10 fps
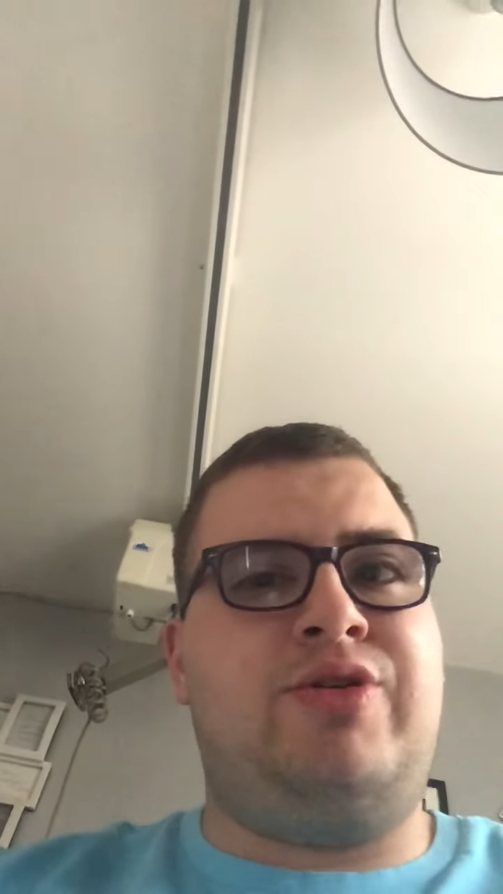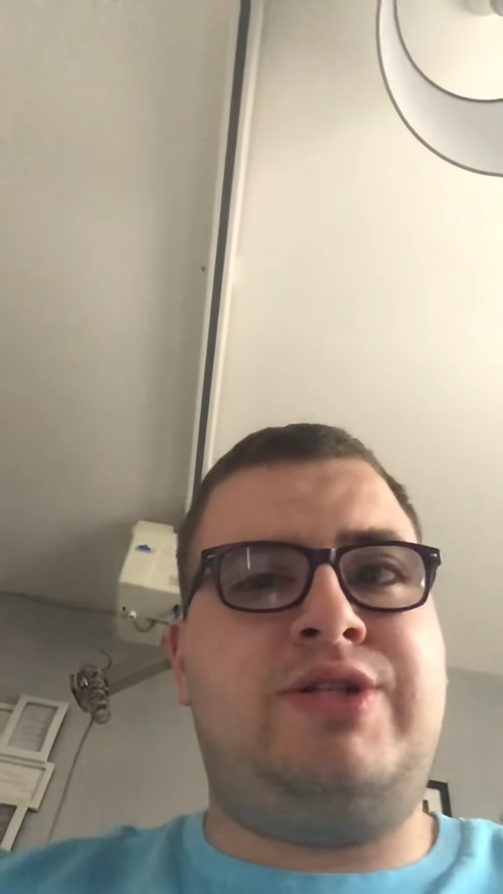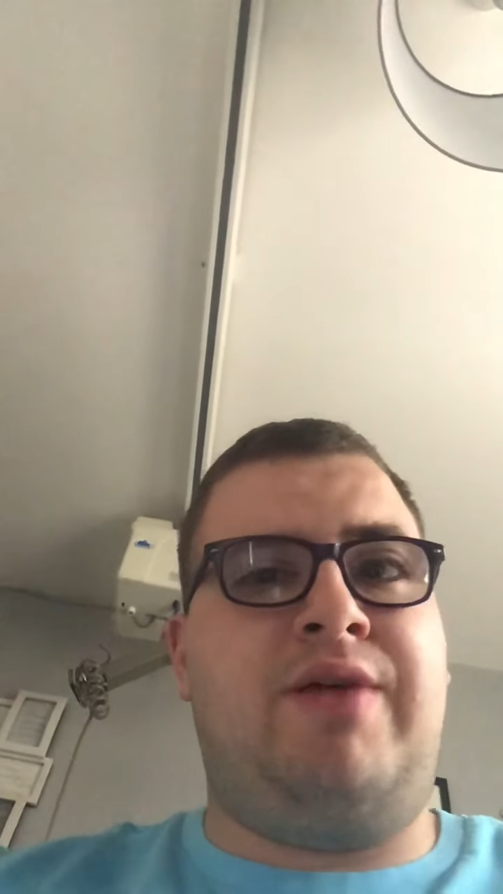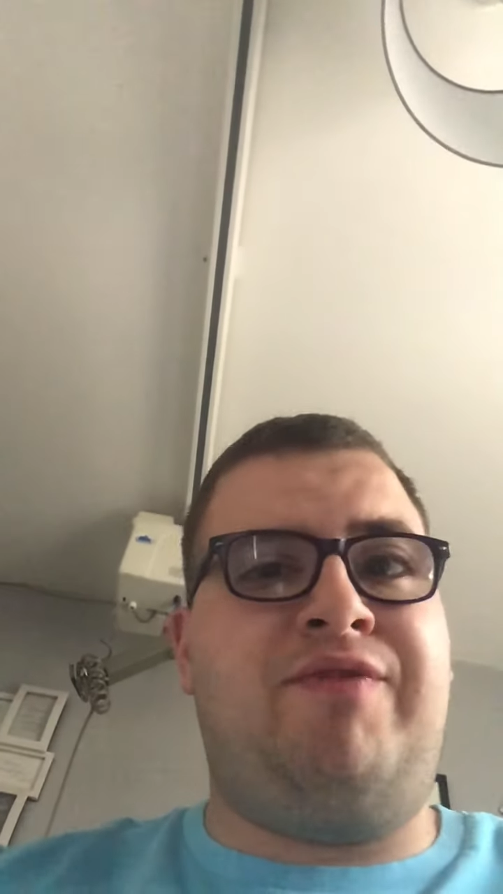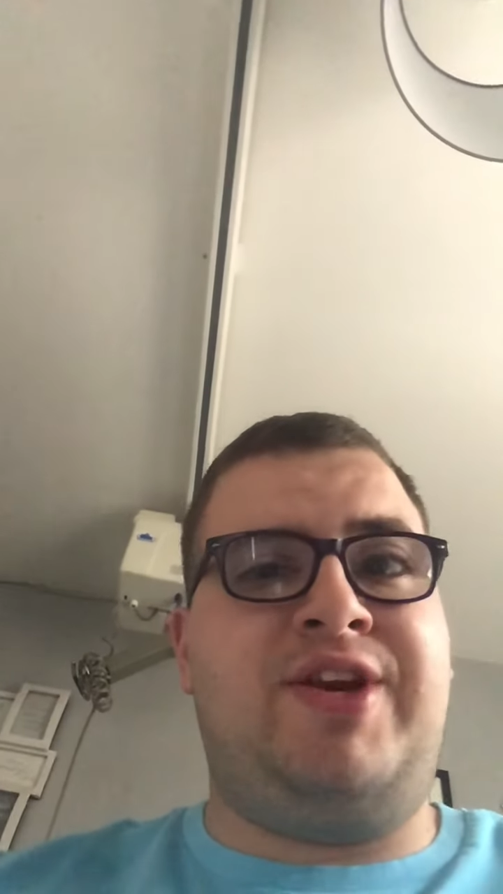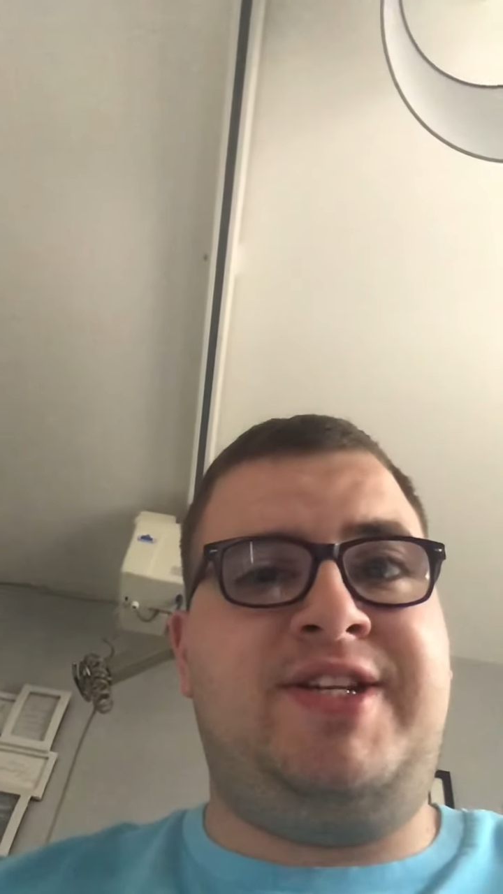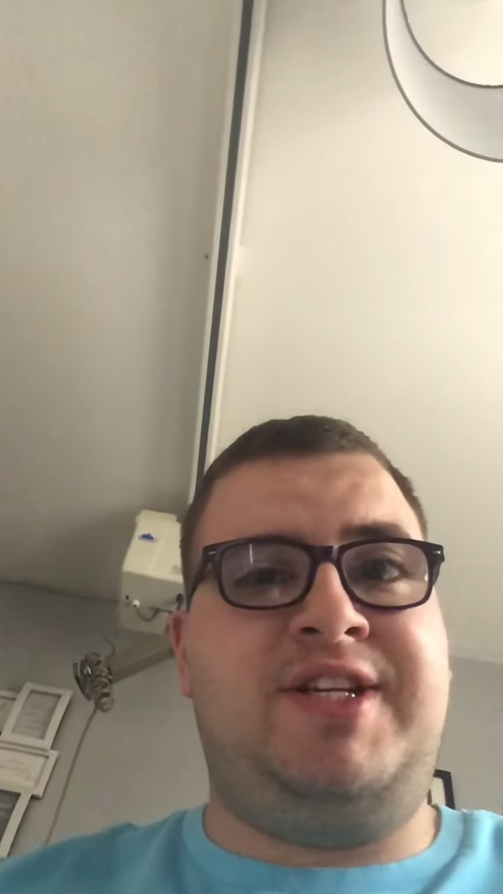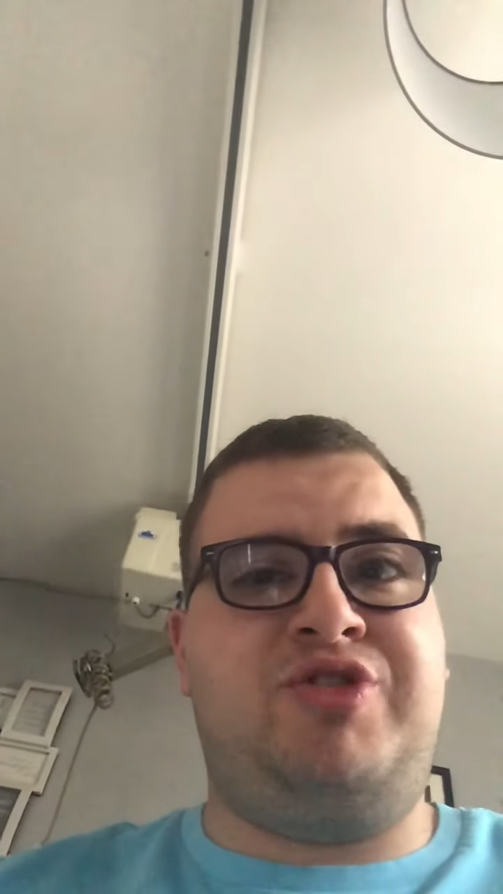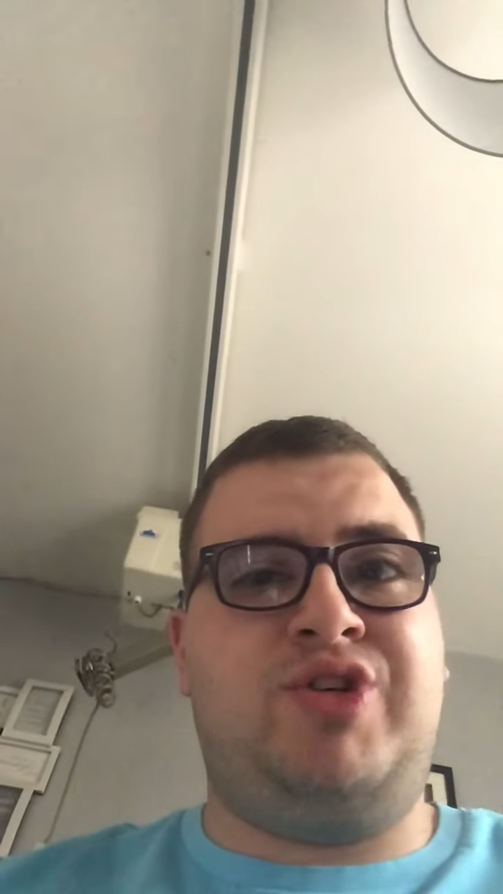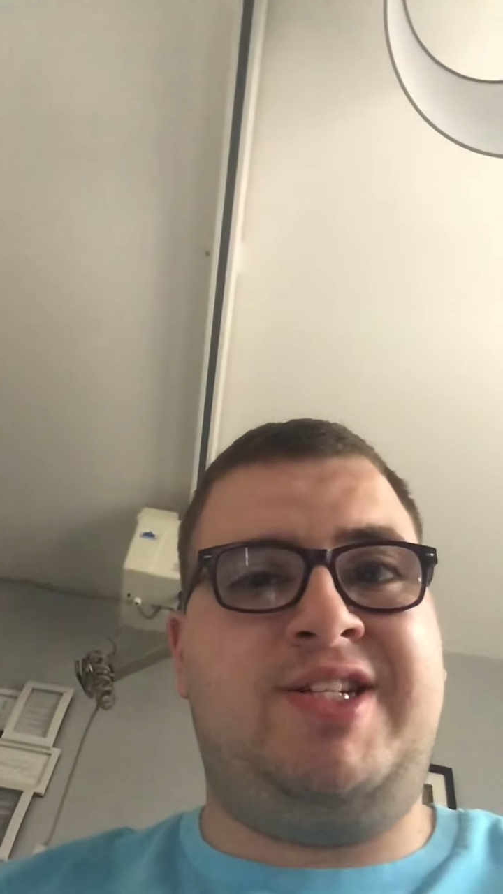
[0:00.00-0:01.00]
something he's
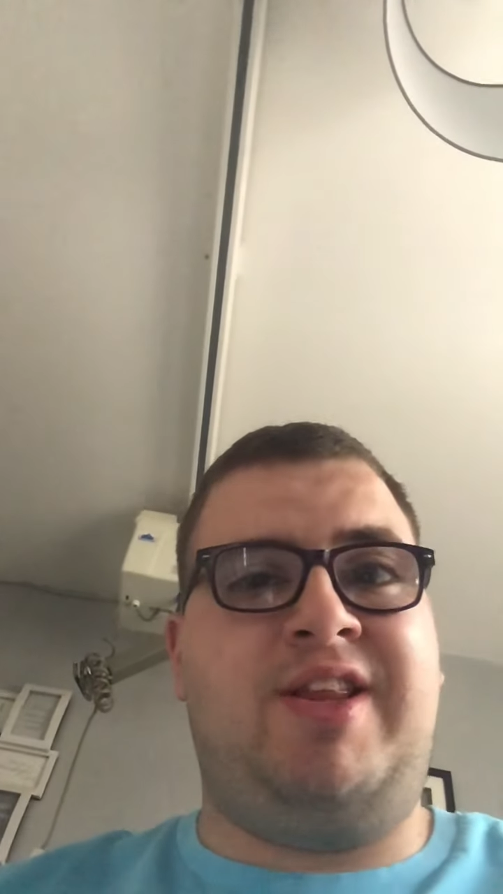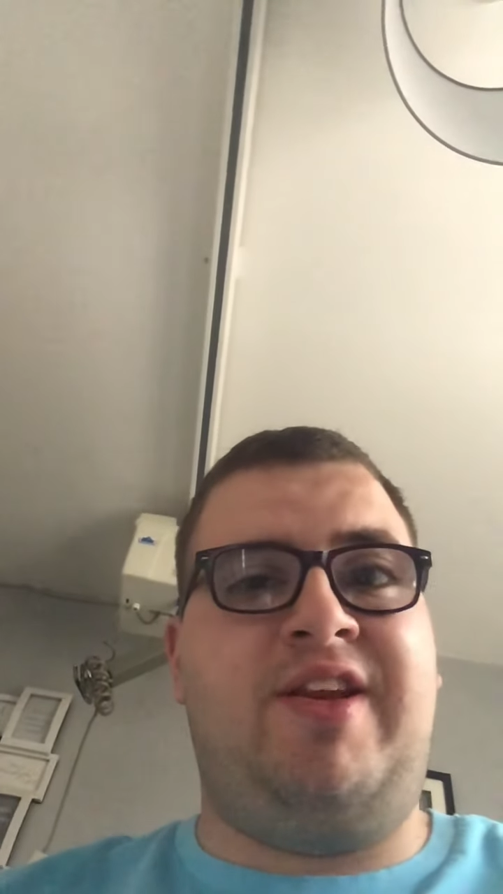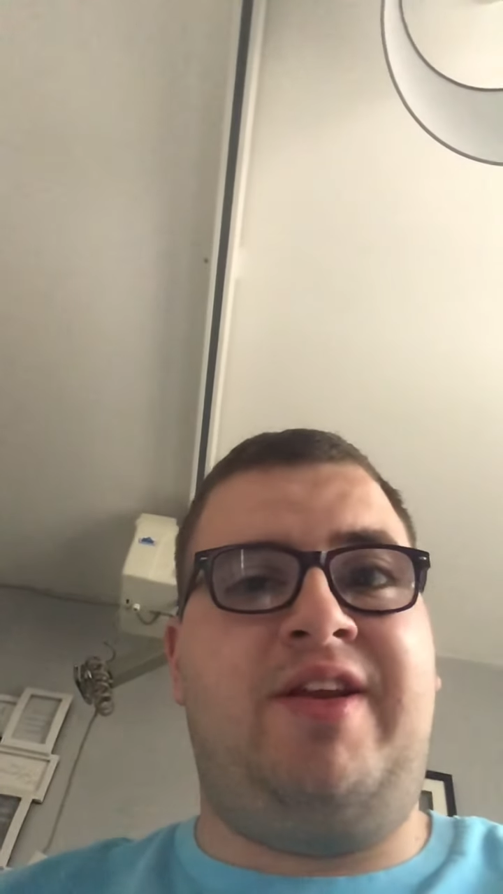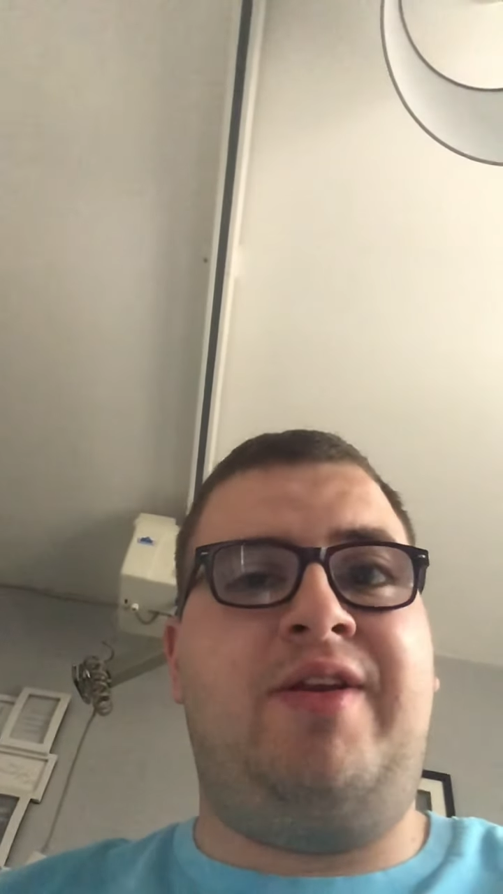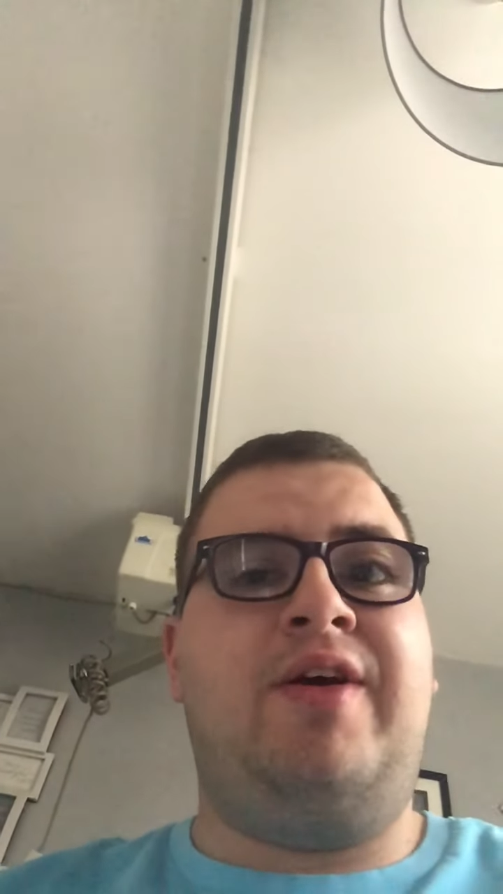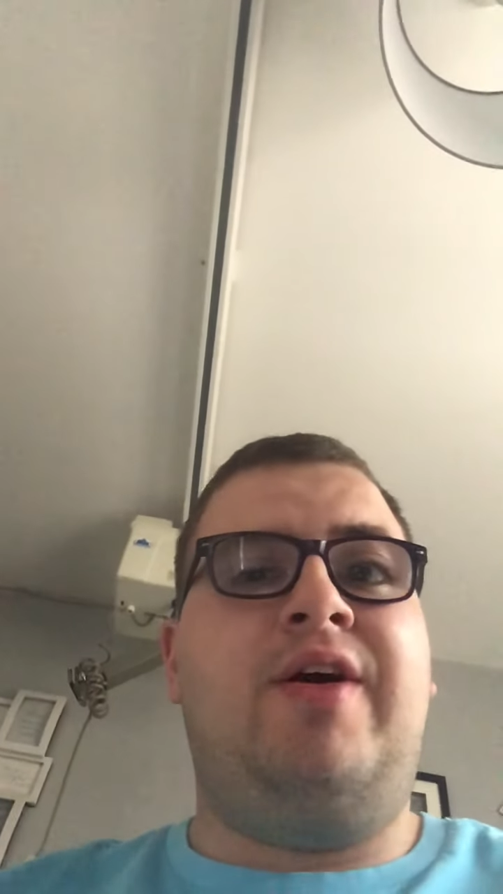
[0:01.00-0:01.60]
interested in?